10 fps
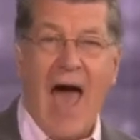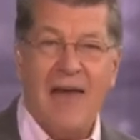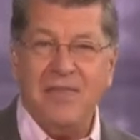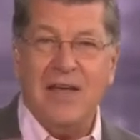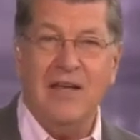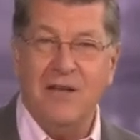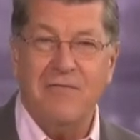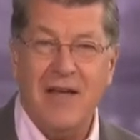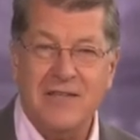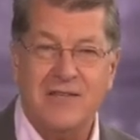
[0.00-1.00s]
The Hill
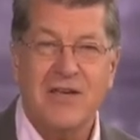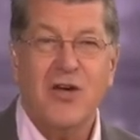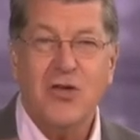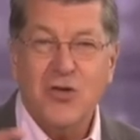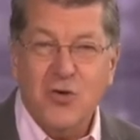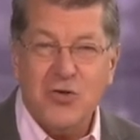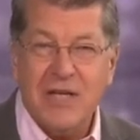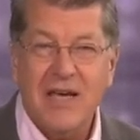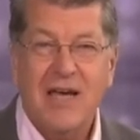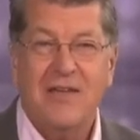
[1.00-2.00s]
Events
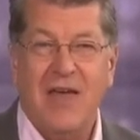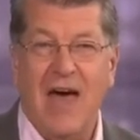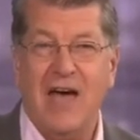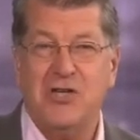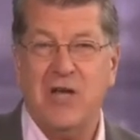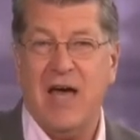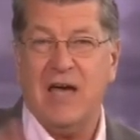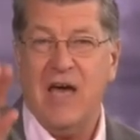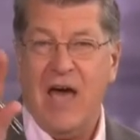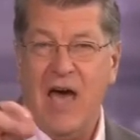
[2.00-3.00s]
using the
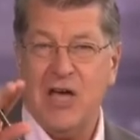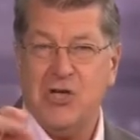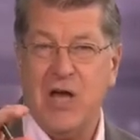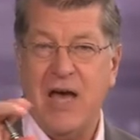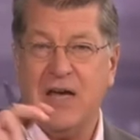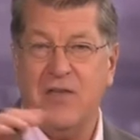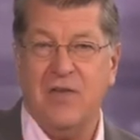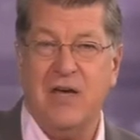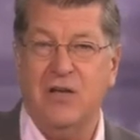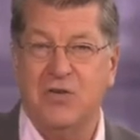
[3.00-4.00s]
hashtag
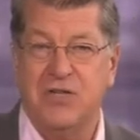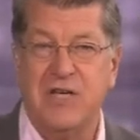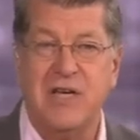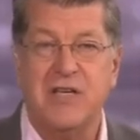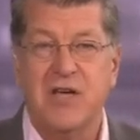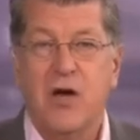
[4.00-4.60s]
The Hill Cities.